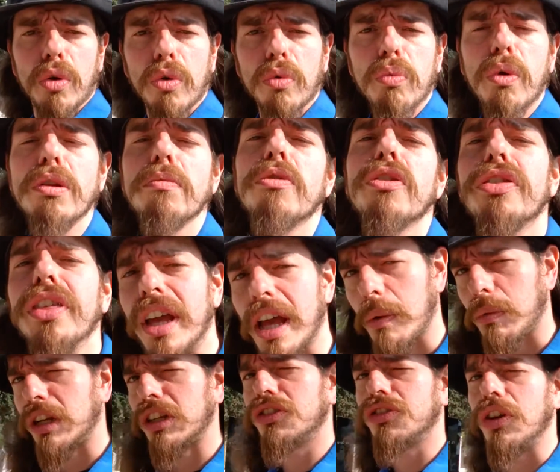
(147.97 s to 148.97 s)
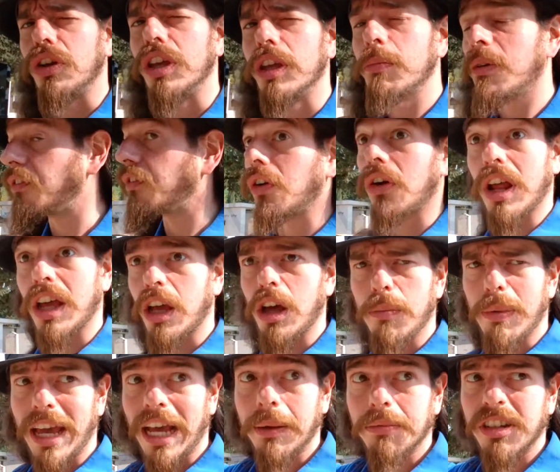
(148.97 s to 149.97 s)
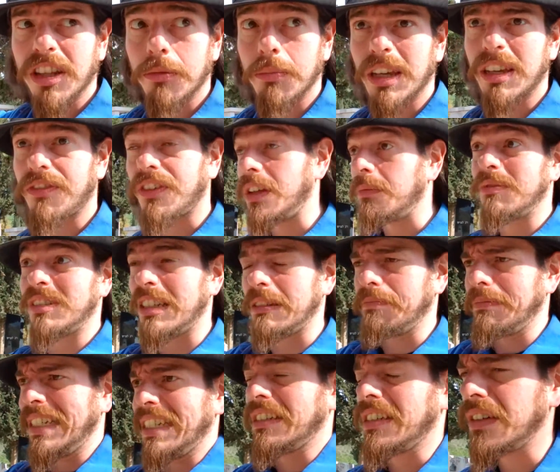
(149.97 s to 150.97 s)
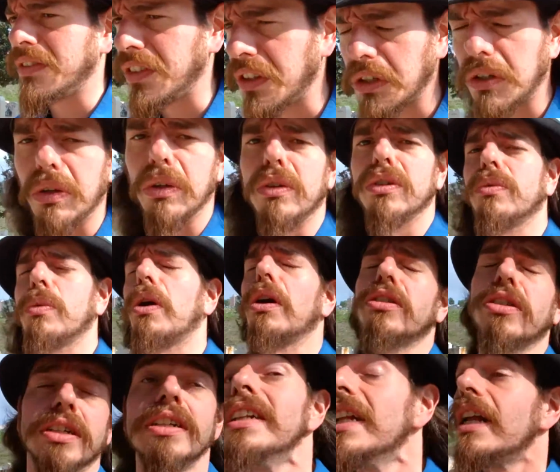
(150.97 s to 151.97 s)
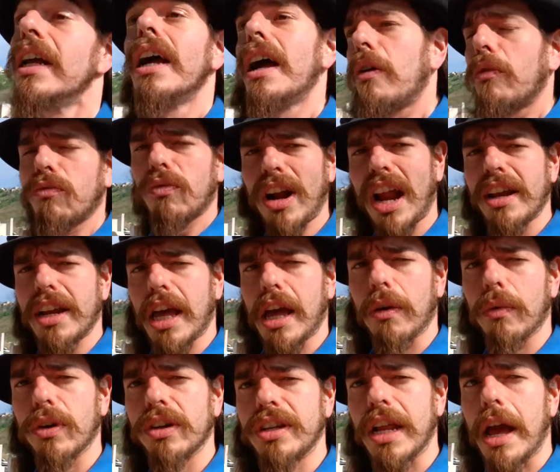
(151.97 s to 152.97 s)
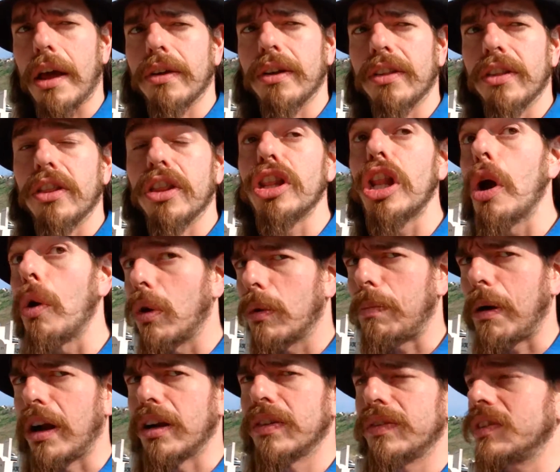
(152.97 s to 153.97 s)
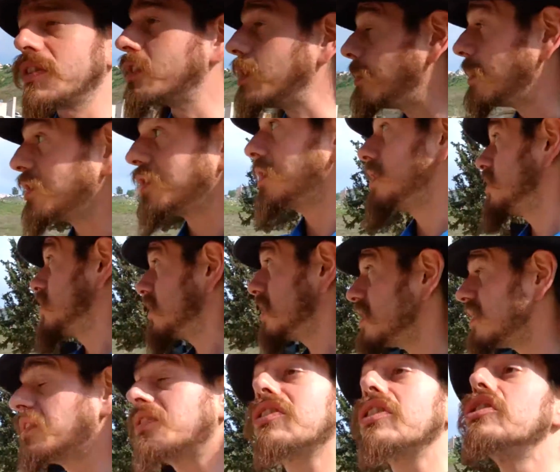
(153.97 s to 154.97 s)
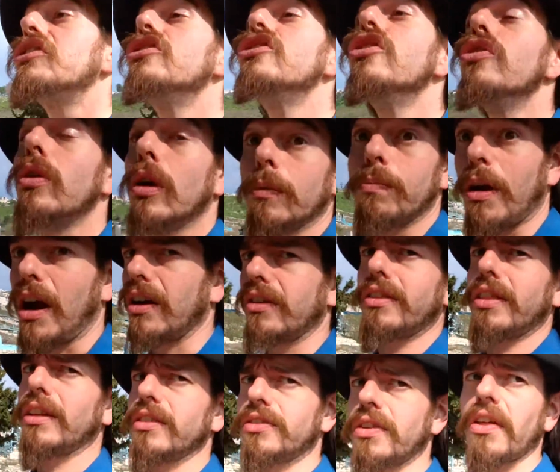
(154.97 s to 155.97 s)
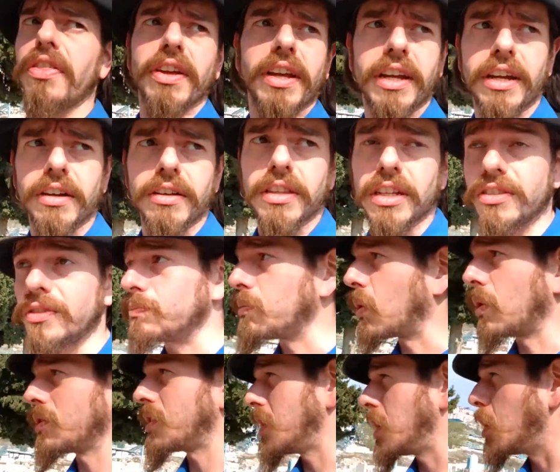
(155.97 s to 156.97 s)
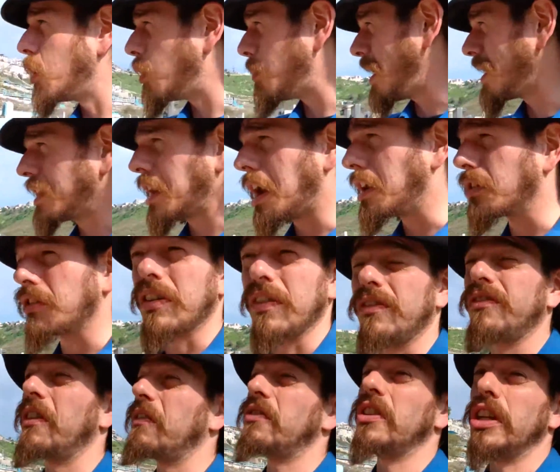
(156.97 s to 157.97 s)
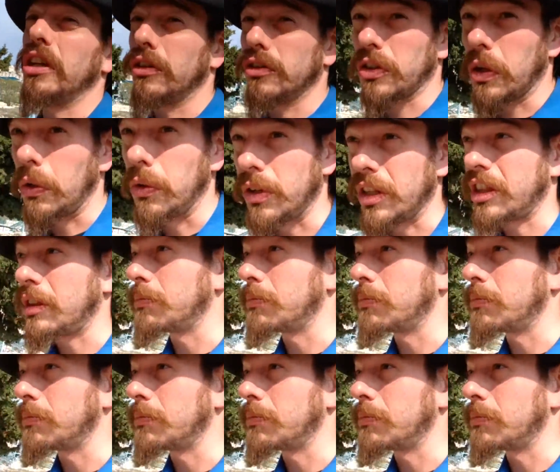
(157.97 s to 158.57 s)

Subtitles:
One more thing I want to show you before I go back up to the mikveh and dip myself in the cold water. Right now we're down in the lower part of the cemetery, so this is a newer part. There's nothing here that's more than, about 150 years old at